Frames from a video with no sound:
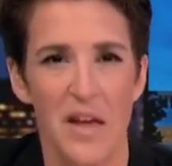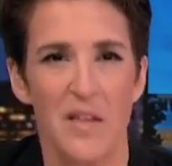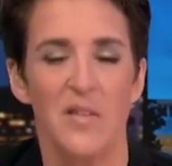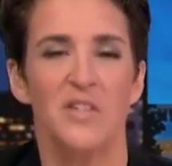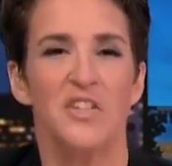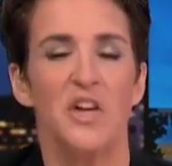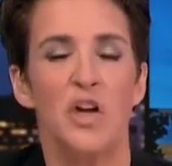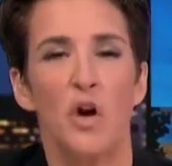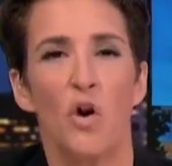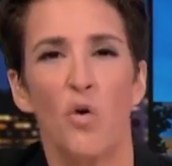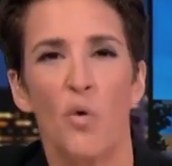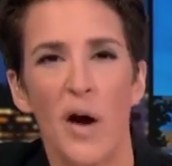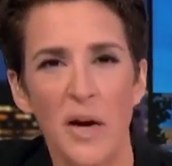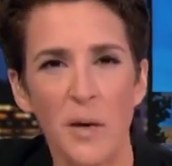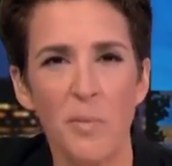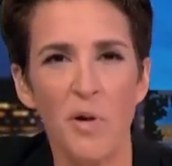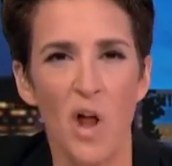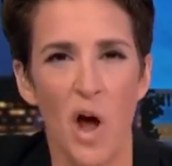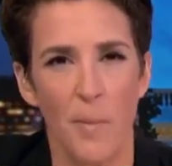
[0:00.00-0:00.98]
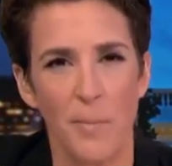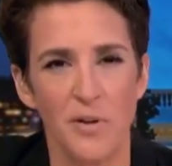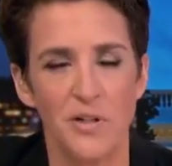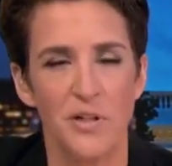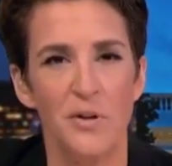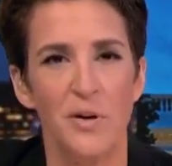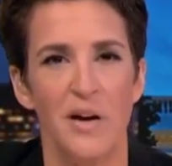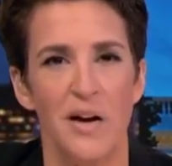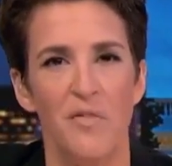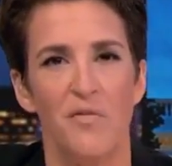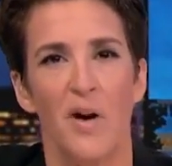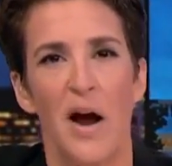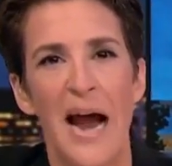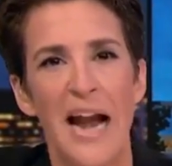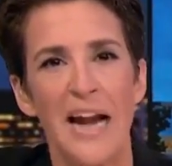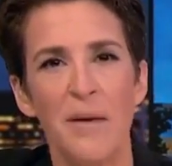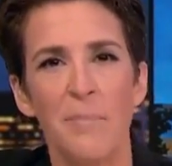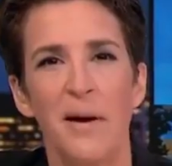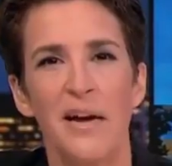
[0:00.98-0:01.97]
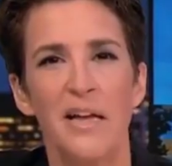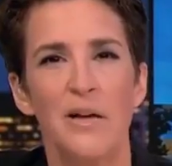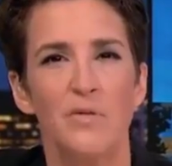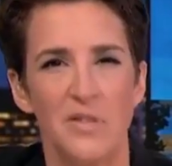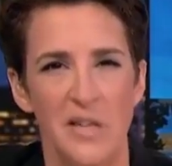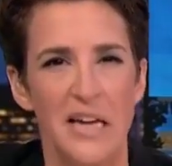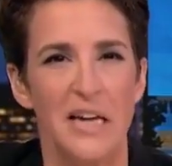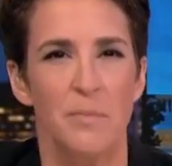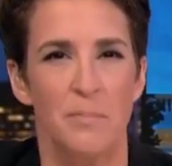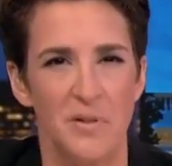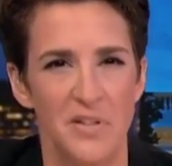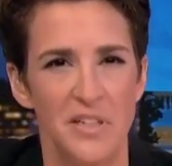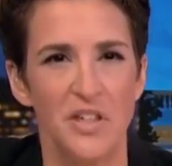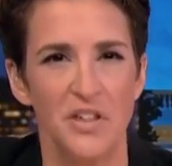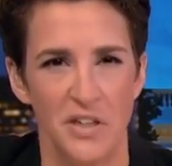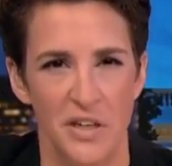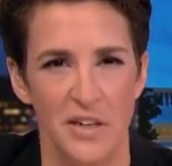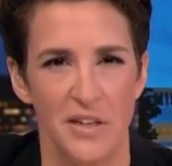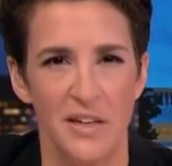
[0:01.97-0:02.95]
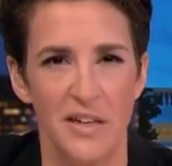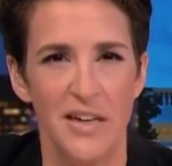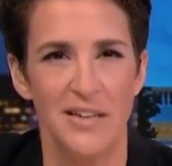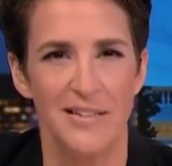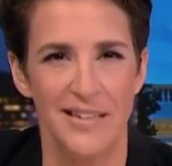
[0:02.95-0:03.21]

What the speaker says: this incredible opportunity for anybody who's in a position